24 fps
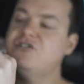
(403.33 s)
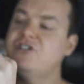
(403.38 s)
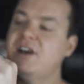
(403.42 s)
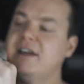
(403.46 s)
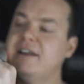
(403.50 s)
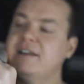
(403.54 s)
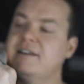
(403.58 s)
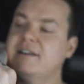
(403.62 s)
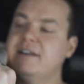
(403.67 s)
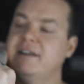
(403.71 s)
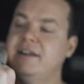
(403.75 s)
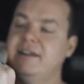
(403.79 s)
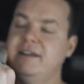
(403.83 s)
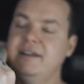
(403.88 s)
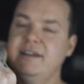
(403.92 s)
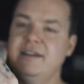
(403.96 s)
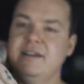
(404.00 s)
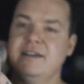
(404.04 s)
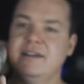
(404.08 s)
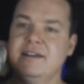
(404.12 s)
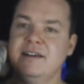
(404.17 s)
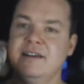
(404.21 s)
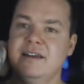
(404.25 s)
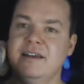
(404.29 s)
gently,
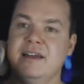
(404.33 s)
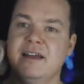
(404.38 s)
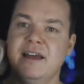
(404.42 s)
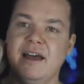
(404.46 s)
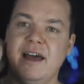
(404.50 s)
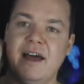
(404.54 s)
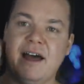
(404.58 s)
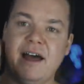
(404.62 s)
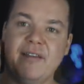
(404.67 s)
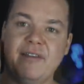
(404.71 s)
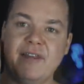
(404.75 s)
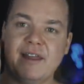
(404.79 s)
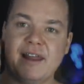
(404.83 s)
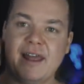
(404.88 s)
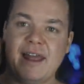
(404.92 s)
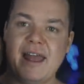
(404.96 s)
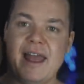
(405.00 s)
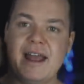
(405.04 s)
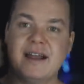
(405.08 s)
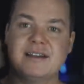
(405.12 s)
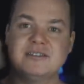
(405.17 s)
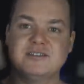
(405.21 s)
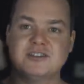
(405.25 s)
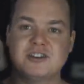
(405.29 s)
and then I
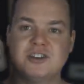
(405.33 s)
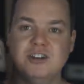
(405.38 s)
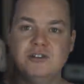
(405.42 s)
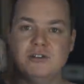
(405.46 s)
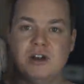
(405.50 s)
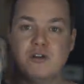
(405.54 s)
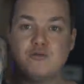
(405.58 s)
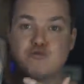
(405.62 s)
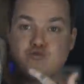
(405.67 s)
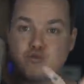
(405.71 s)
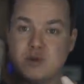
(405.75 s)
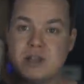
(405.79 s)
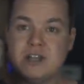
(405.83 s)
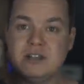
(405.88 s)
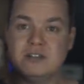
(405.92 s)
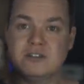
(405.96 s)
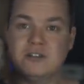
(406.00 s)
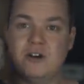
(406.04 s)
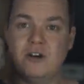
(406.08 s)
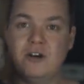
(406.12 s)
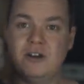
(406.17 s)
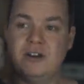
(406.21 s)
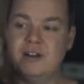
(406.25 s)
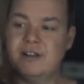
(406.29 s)
execute a real
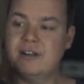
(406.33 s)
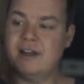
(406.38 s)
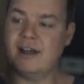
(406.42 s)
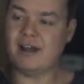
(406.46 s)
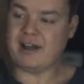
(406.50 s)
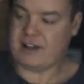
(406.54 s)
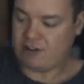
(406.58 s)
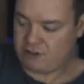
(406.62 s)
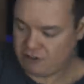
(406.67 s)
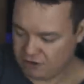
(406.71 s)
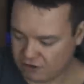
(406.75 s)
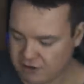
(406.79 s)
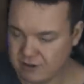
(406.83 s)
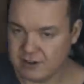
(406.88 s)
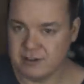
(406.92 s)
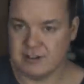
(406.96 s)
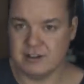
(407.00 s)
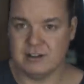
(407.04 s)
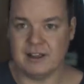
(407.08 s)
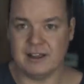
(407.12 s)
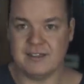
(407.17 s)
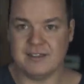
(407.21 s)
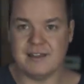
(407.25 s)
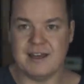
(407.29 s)
coin catch,
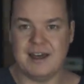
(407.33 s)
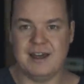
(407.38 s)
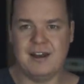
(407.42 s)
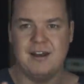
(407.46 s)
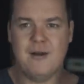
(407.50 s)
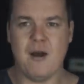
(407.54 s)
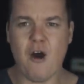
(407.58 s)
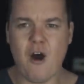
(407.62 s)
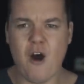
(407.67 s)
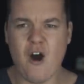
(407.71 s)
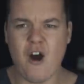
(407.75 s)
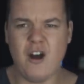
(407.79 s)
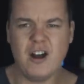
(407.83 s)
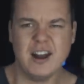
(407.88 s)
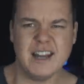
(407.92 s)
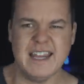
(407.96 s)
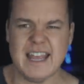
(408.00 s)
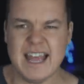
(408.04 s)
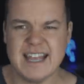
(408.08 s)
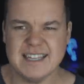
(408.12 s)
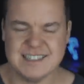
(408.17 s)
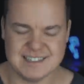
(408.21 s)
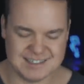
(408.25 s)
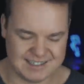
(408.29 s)
like that. Oh,
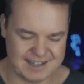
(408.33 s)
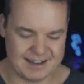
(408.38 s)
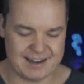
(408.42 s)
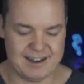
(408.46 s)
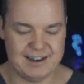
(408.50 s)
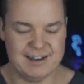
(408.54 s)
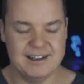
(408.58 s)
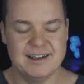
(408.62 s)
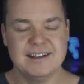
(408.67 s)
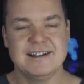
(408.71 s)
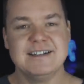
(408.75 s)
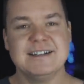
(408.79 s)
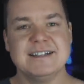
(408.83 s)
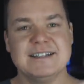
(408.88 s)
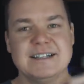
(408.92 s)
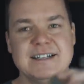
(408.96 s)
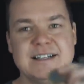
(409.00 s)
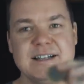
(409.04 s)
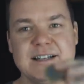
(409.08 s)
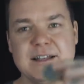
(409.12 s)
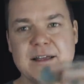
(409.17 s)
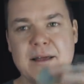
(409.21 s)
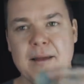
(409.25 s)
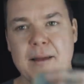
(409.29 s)
yes, did it.
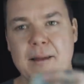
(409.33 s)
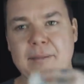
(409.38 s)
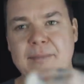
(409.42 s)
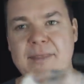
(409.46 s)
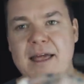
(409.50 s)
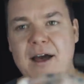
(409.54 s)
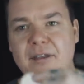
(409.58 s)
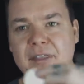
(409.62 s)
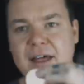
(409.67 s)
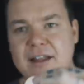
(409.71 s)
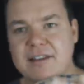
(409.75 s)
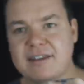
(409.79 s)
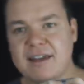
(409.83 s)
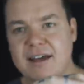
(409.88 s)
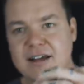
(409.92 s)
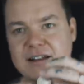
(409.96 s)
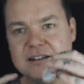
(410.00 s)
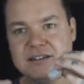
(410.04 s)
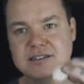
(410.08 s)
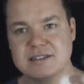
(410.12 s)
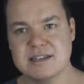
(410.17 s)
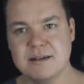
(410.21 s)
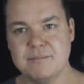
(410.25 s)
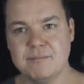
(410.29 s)
Now that
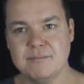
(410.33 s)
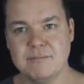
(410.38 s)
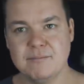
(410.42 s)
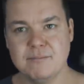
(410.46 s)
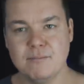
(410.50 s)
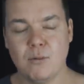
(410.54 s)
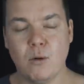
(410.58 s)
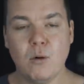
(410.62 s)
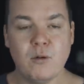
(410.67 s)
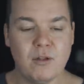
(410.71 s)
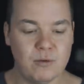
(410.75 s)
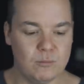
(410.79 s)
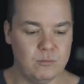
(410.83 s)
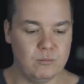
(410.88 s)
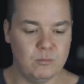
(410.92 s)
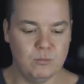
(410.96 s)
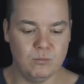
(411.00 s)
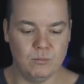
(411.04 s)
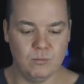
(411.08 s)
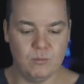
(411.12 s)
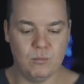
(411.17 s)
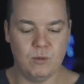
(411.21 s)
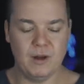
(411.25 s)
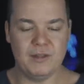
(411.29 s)
tells them more
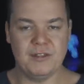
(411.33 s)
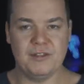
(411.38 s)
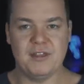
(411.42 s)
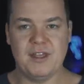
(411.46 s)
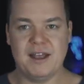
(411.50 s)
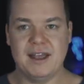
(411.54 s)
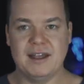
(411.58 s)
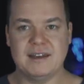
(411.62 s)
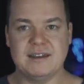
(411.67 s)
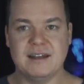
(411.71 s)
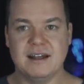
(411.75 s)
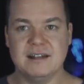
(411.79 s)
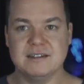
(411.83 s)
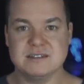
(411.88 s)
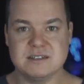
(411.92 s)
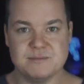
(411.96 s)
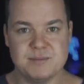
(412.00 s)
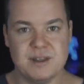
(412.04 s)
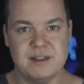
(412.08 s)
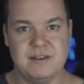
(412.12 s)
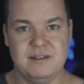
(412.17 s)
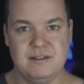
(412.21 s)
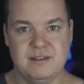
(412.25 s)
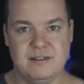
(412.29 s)
than one thing. It tells
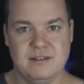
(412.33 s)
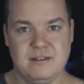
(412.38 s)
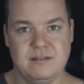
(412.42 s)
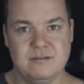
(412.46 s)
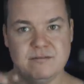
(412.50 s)
them that